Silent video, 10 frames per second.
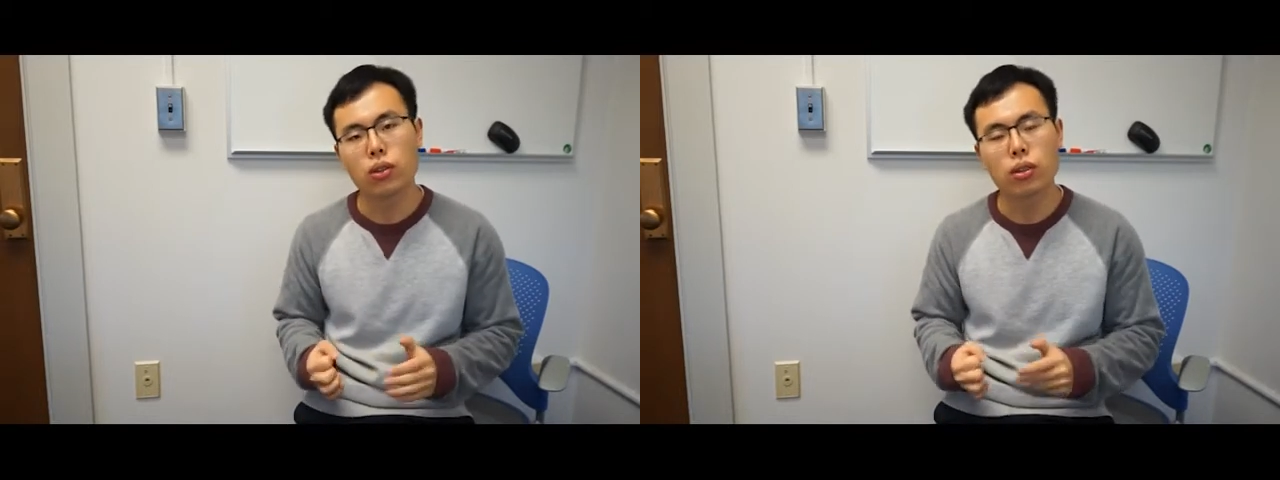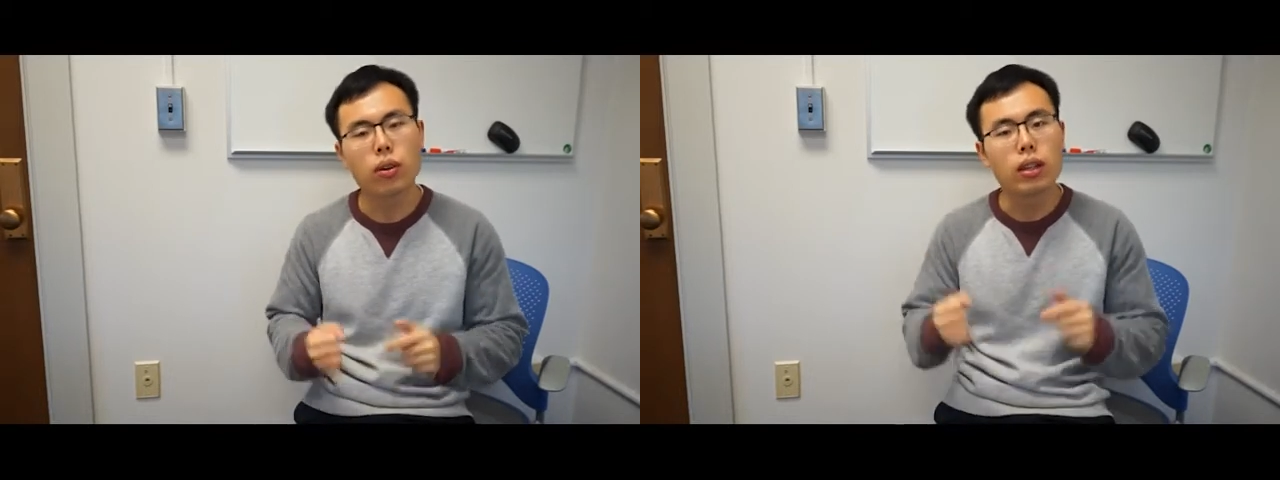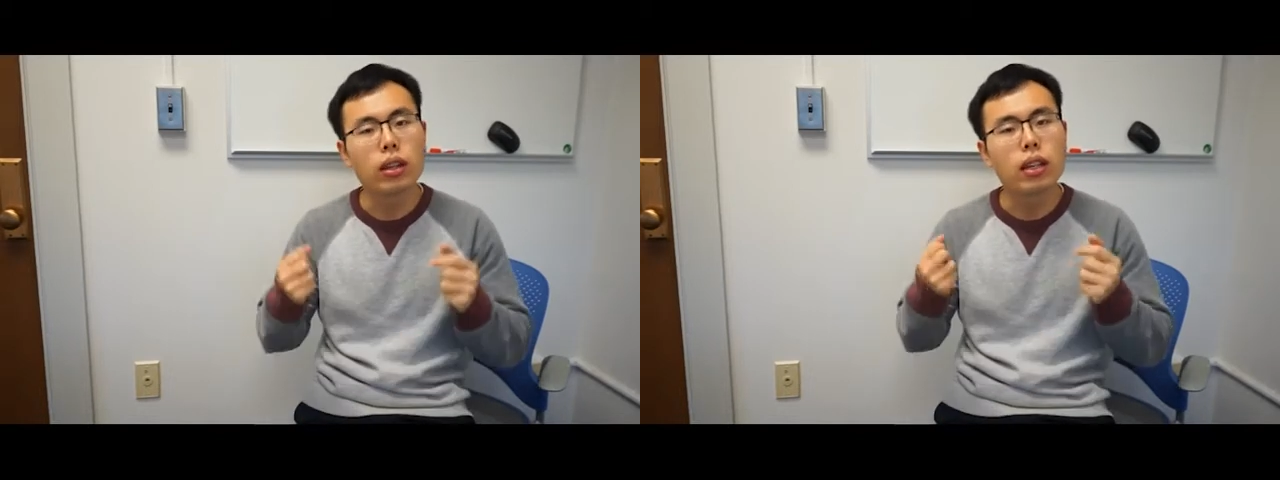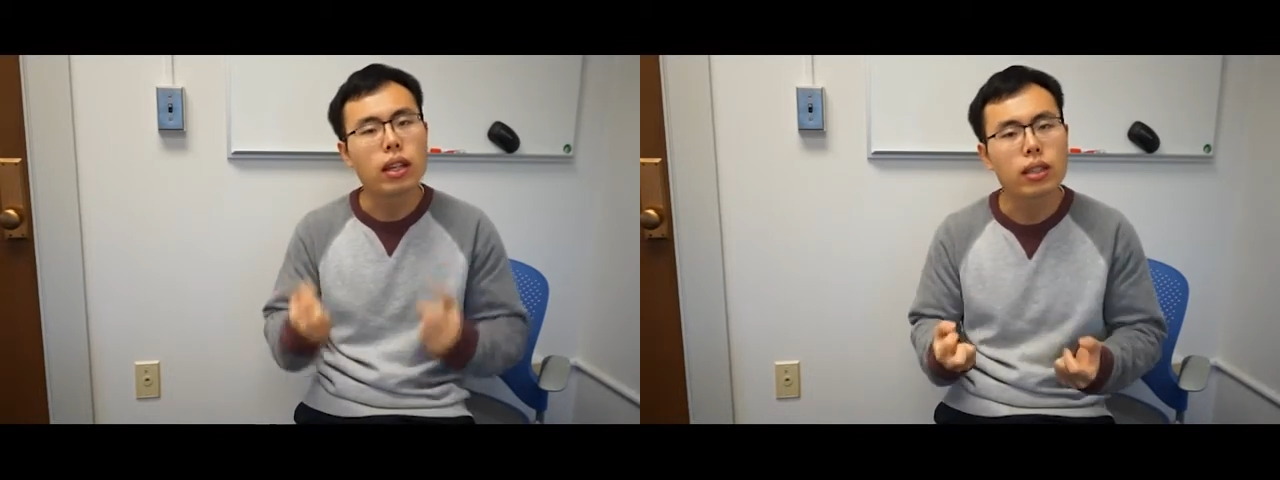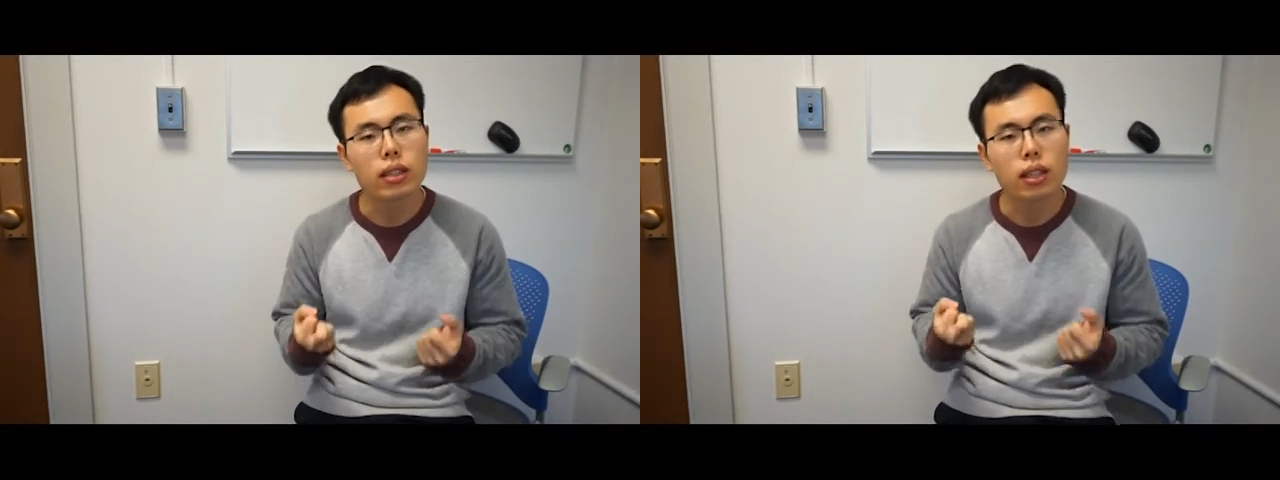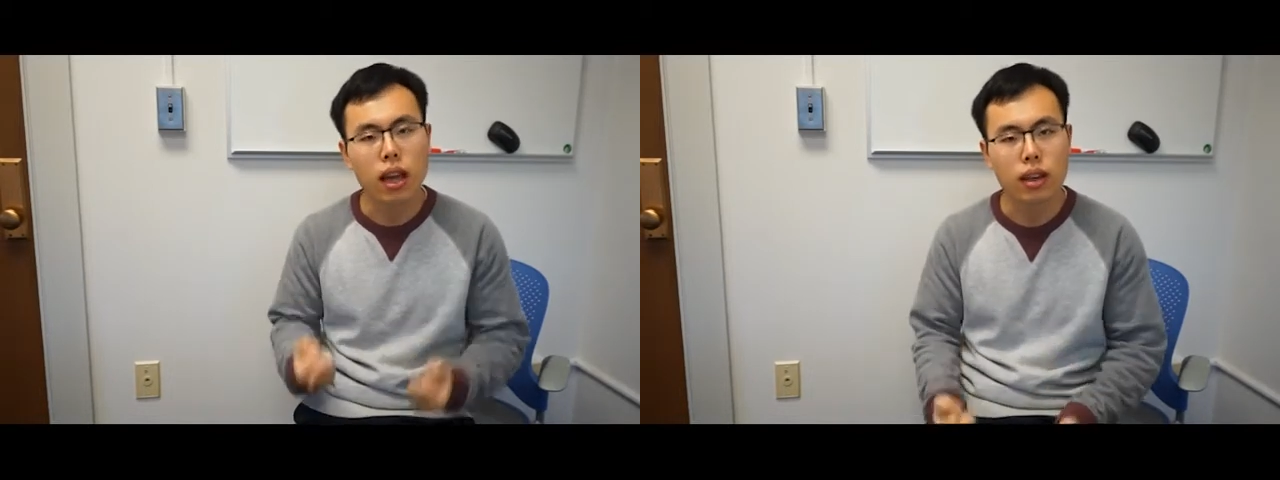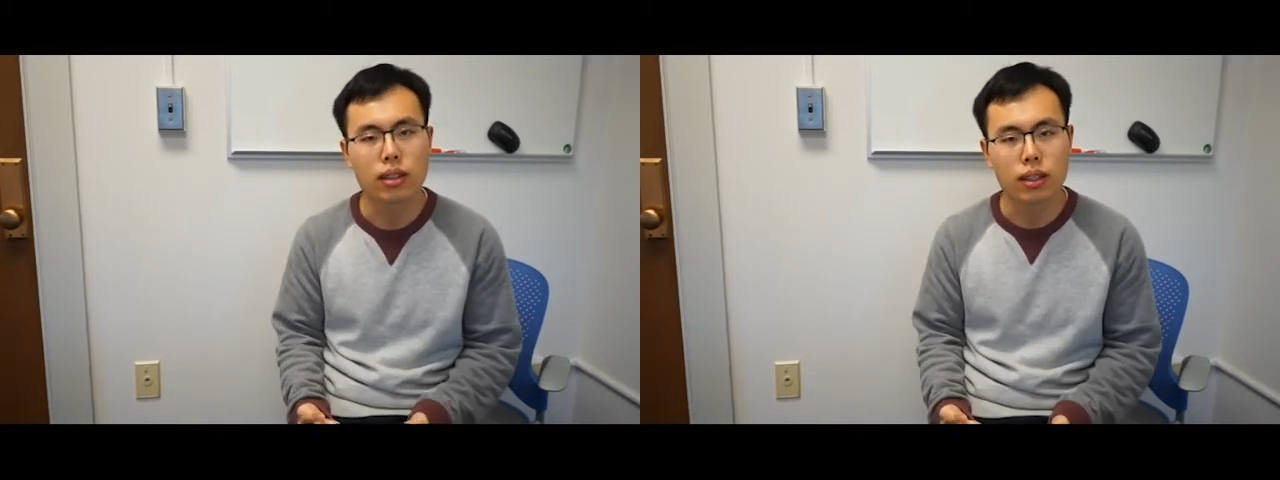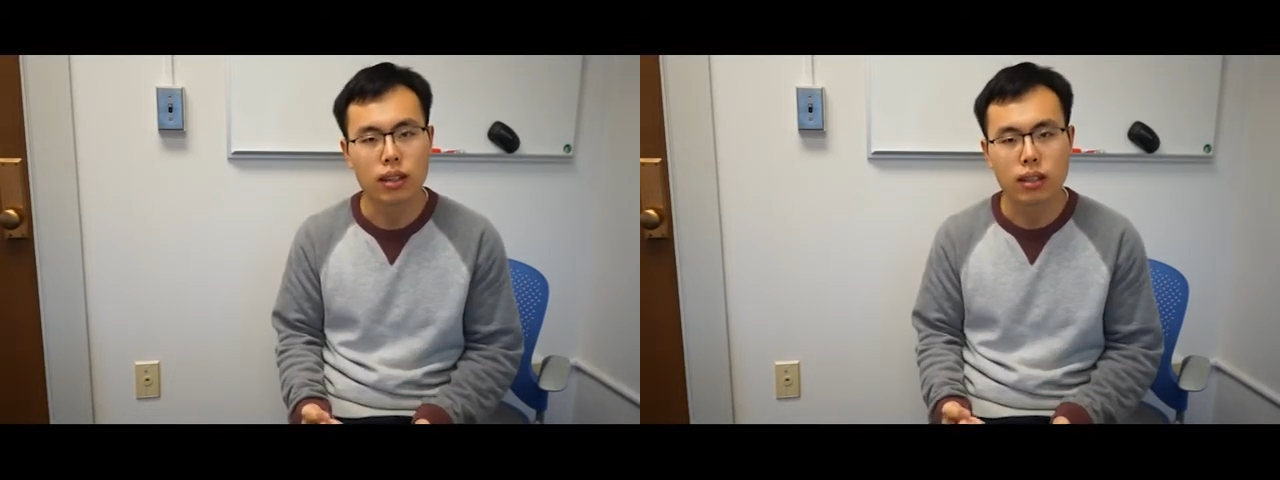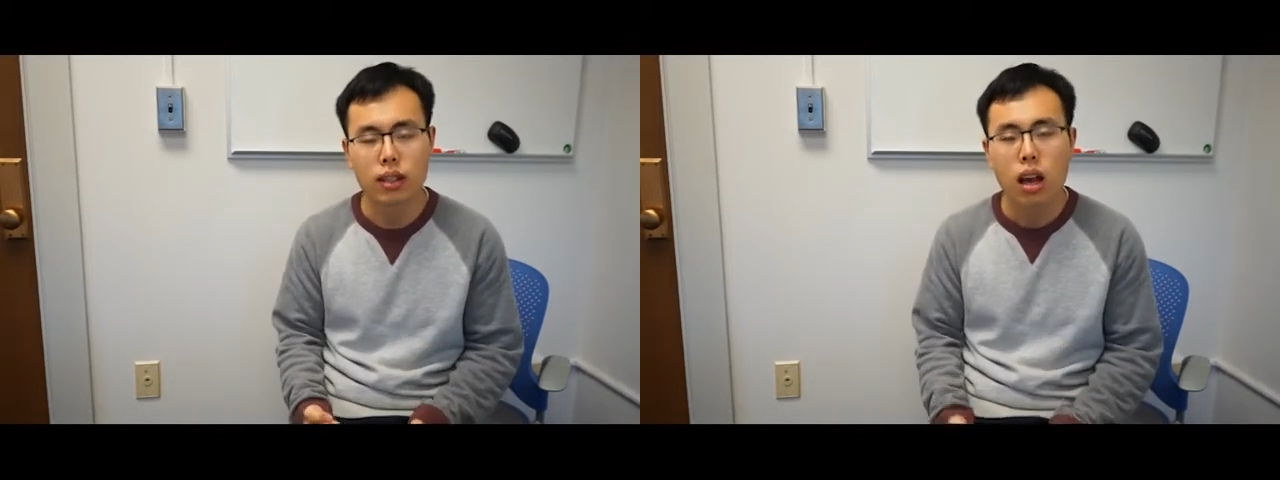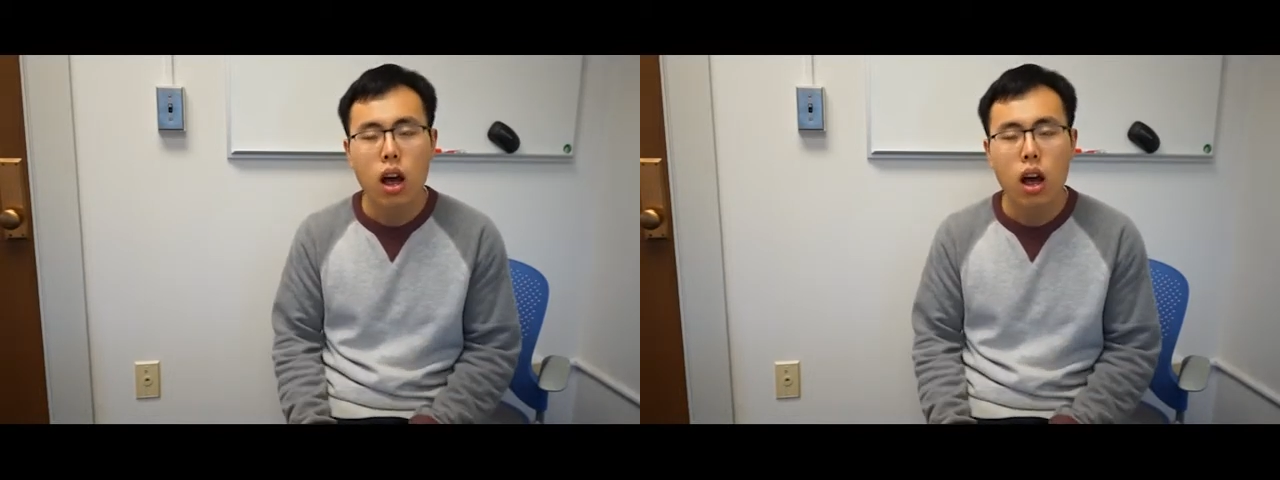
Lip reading: So in these cases,